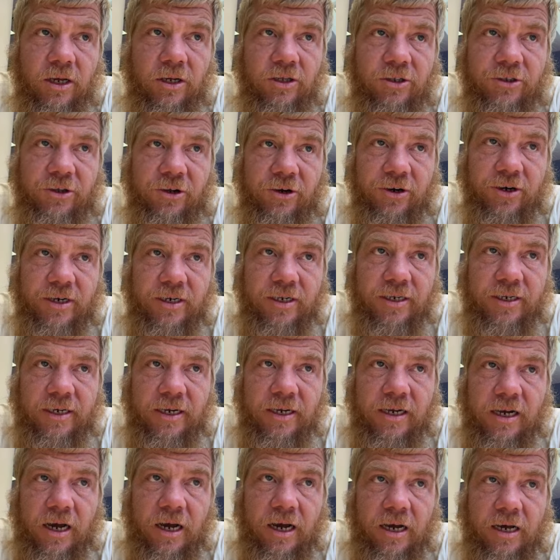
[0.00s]
you're gonna get
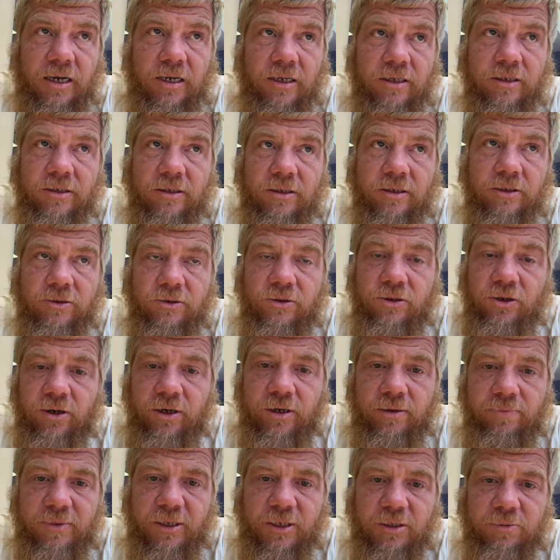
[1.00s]
caught, you know, you're
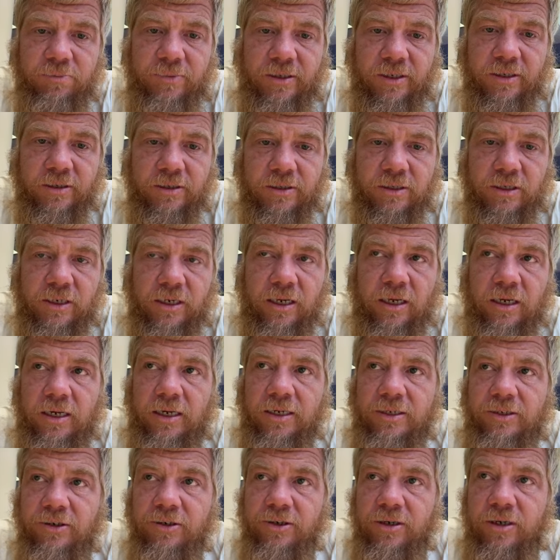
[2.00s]
gonna miss meals a
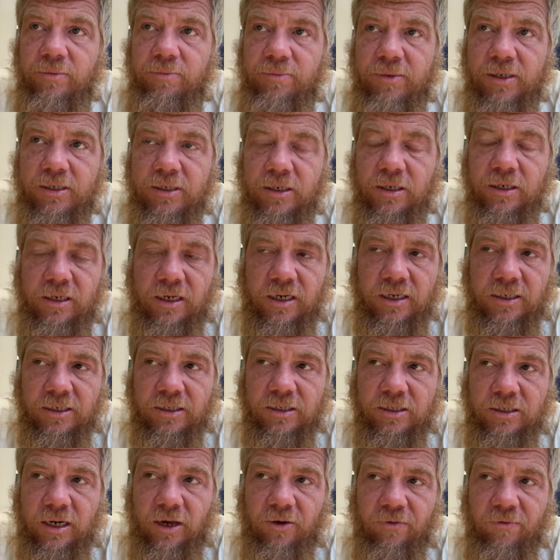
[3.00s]
lot, you're gonna miss a lot of
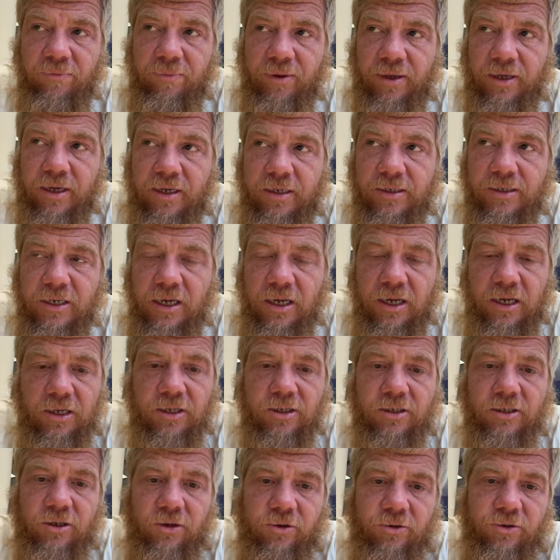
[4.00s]
stuff because,
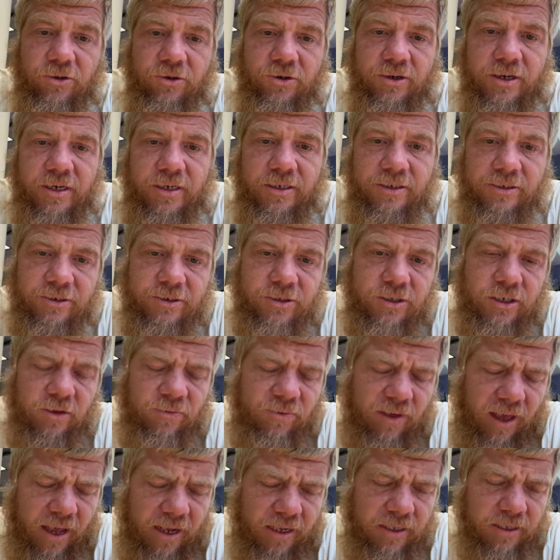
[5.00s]
you know, you're getting yourself
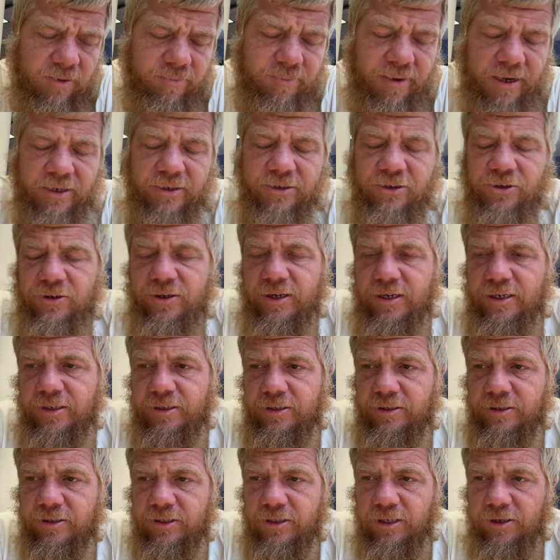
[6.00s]
acclimated, you're getting
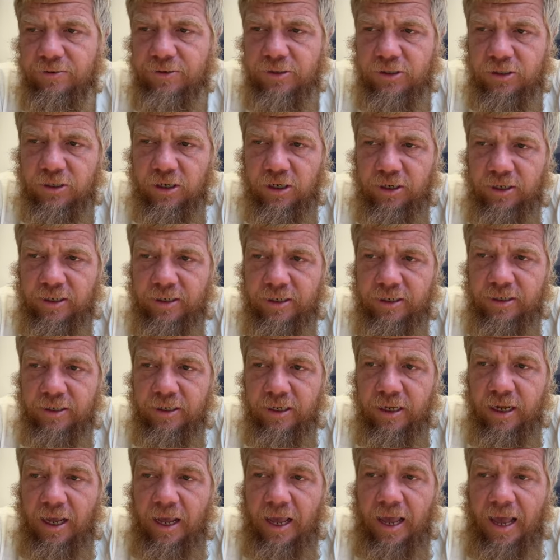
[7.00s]
yourself started,
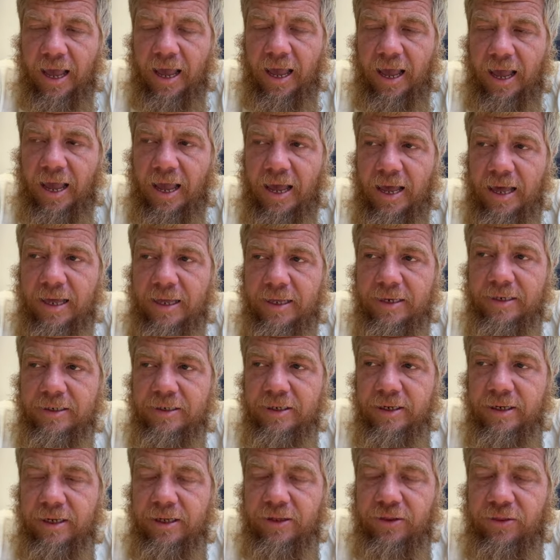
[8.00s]
and
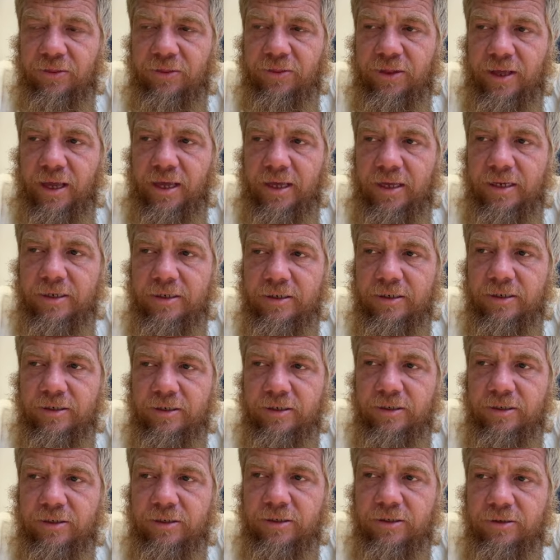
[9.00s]
then,
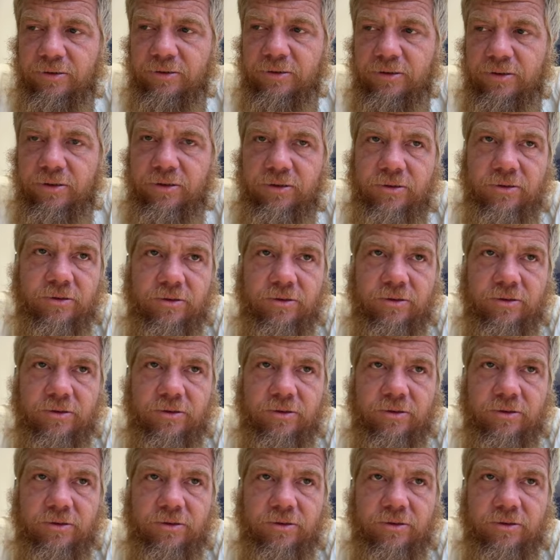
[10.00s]
you know, you,